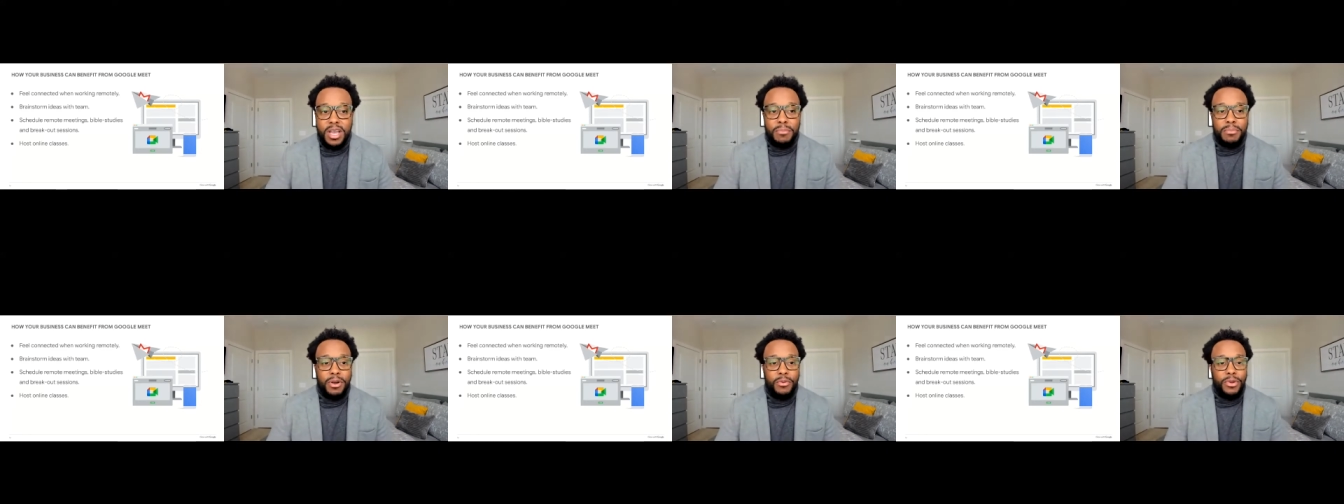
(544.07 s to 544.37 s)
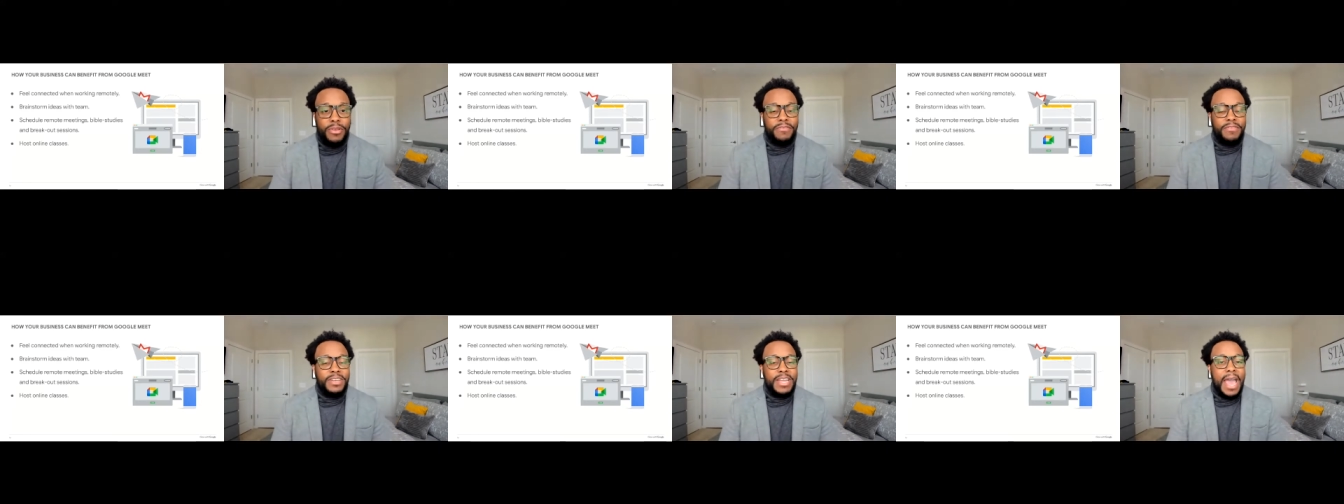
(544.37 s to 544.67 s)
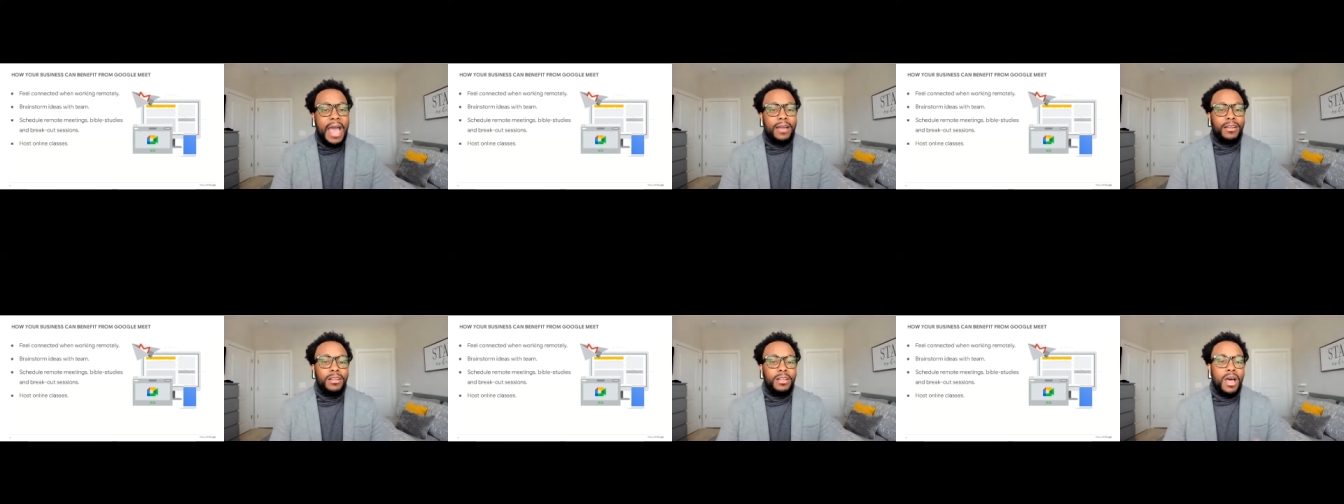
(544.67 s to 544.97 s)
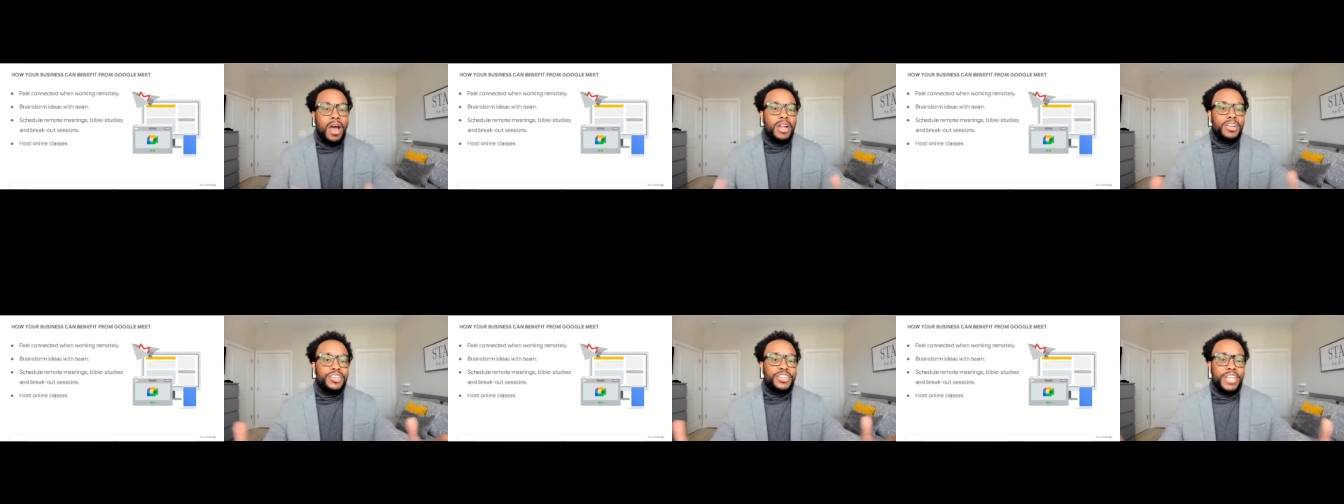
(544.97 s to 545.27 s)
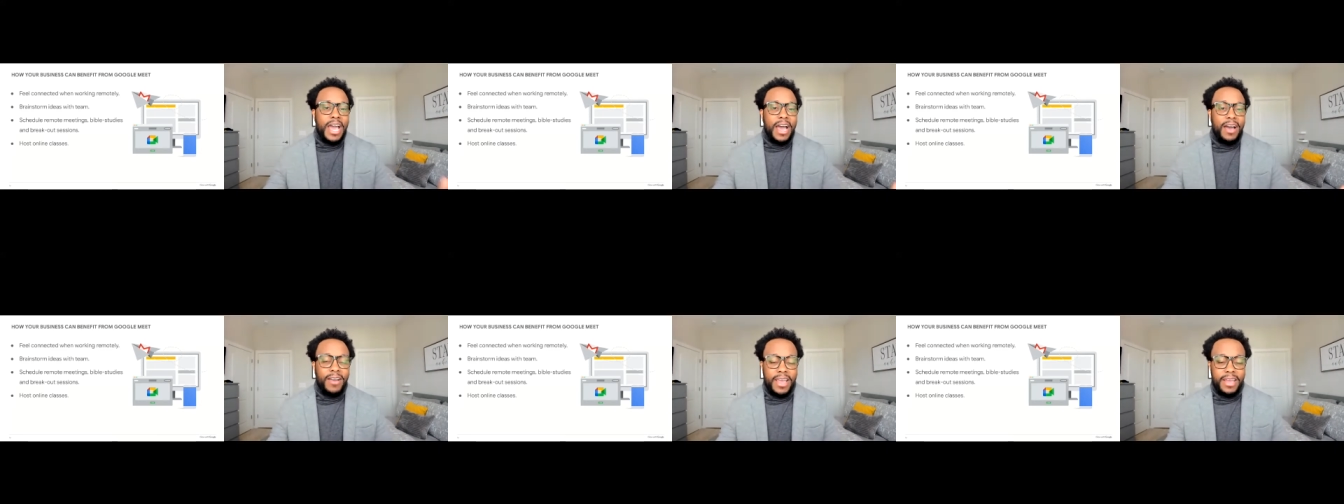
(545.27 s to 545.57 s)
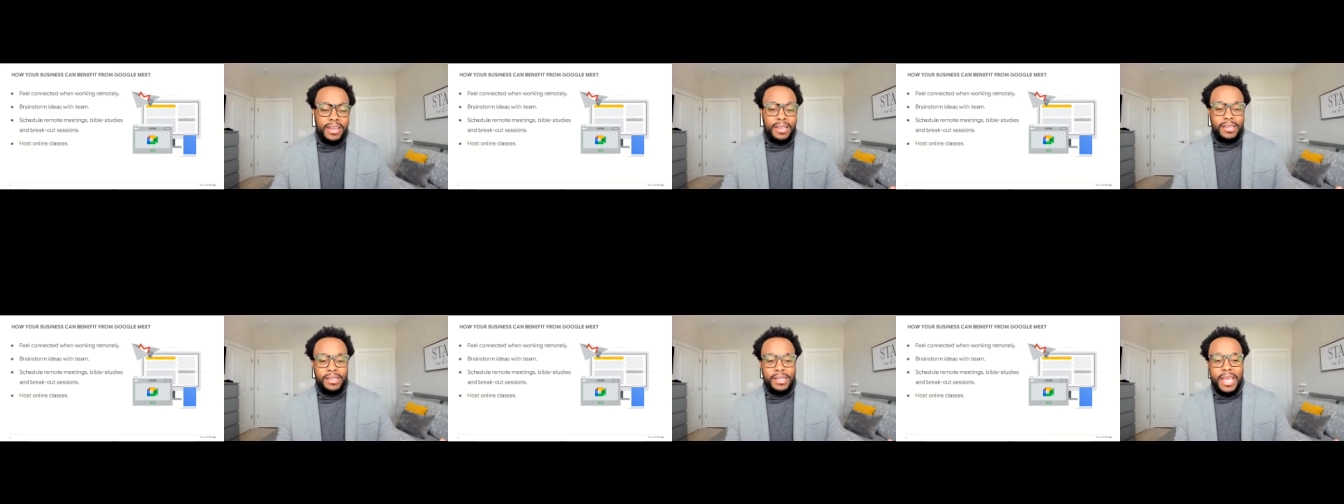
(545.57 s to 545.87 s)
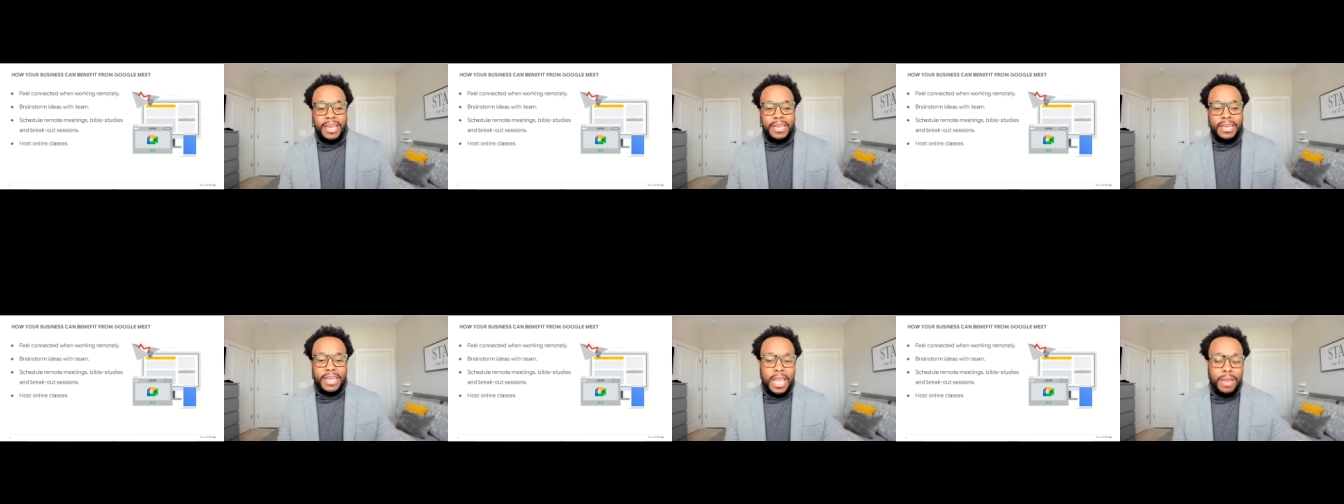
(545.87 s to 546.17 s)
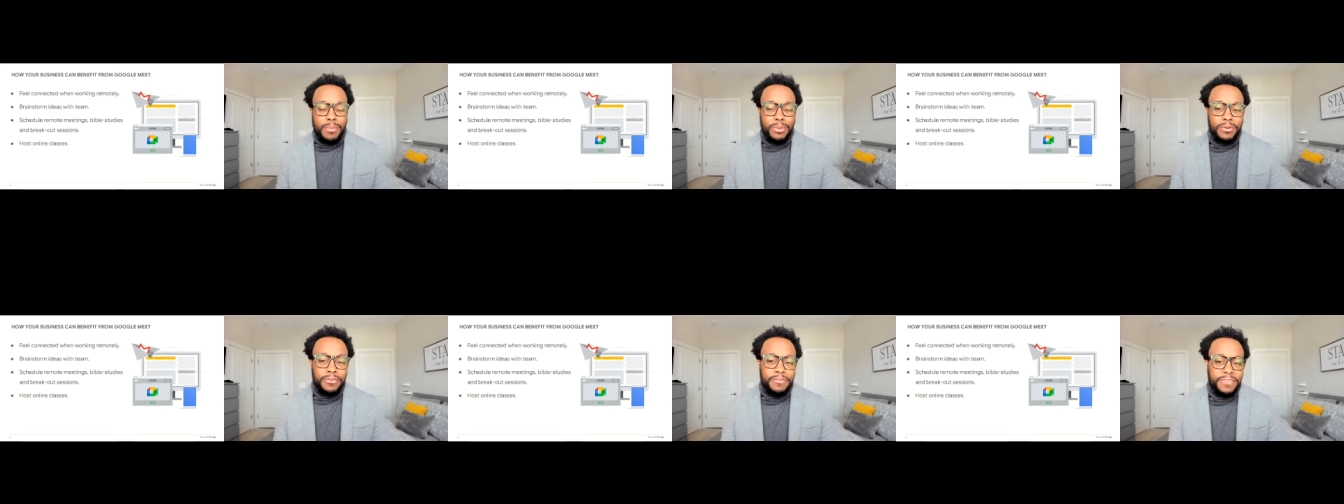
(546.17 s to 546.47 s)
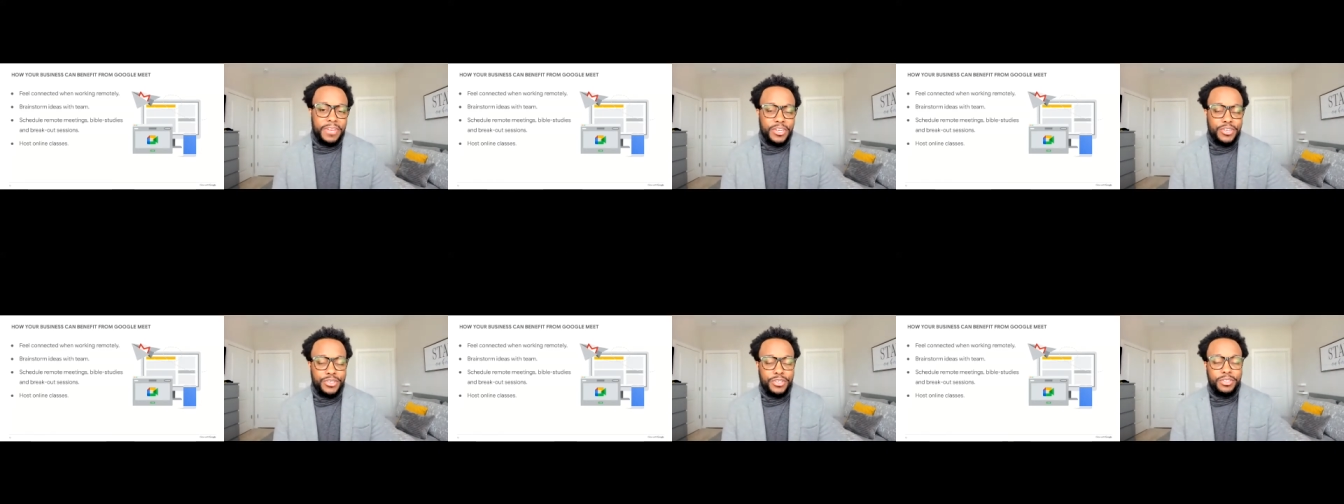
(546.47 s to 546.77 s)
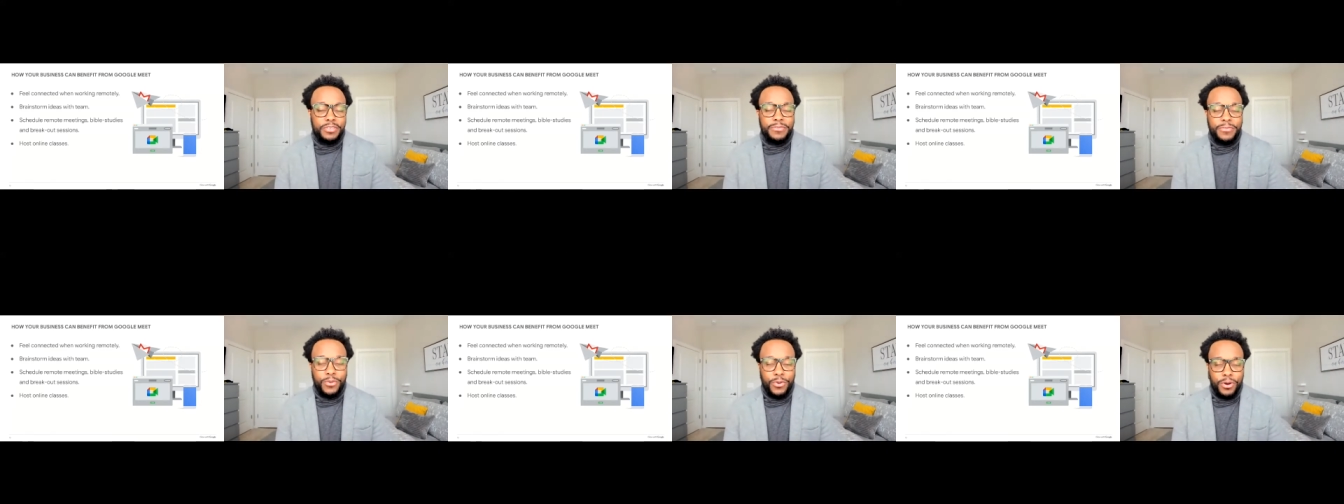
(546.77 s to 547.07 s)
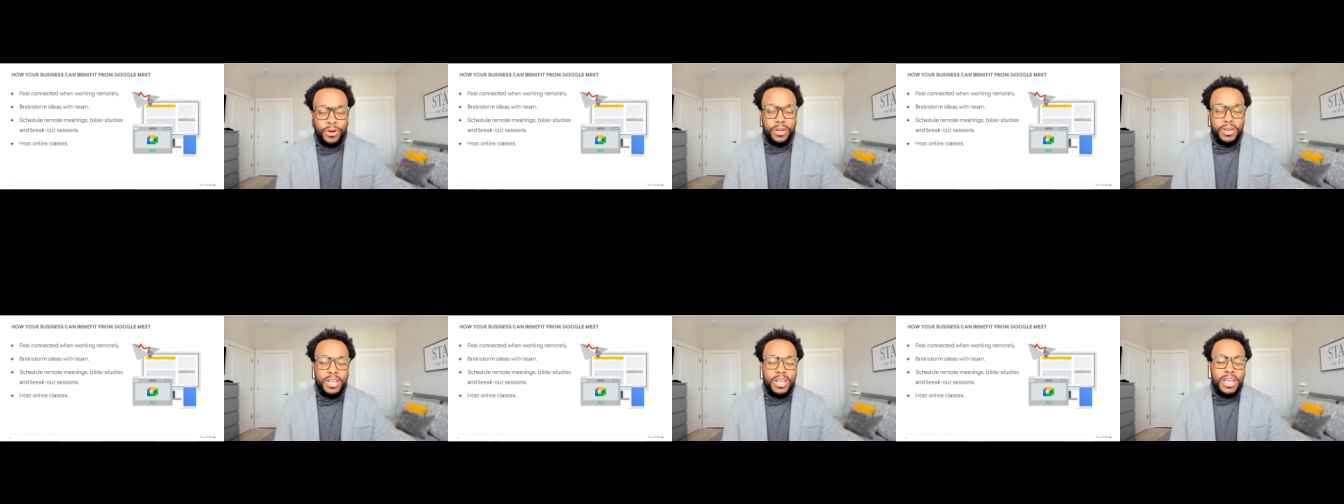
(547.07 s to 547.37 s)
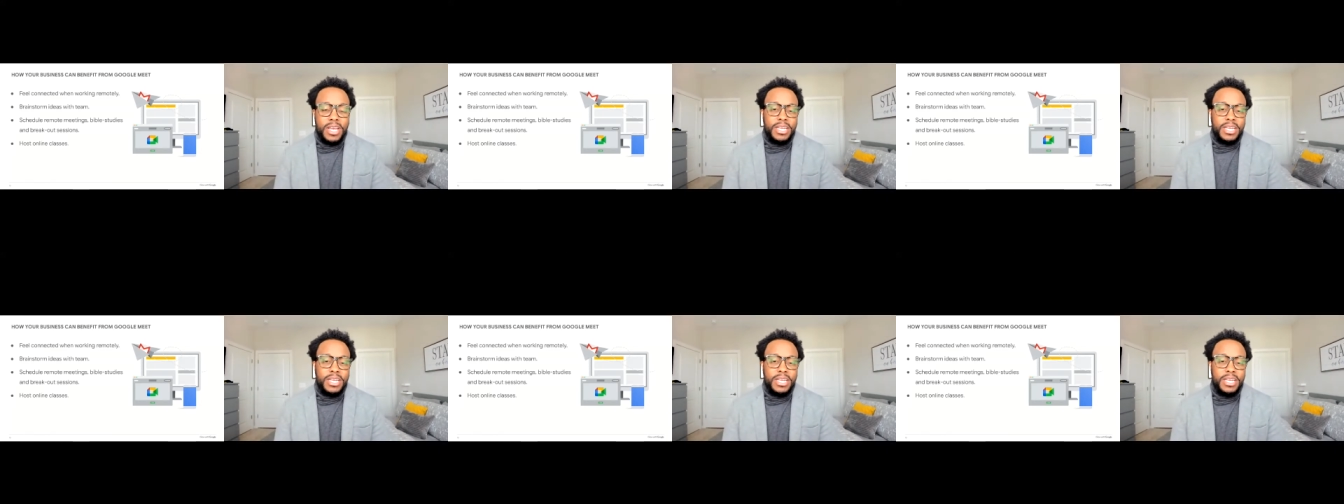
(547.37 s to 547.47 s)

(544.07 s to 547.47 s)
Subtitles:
But we've now launched out and enabled the features for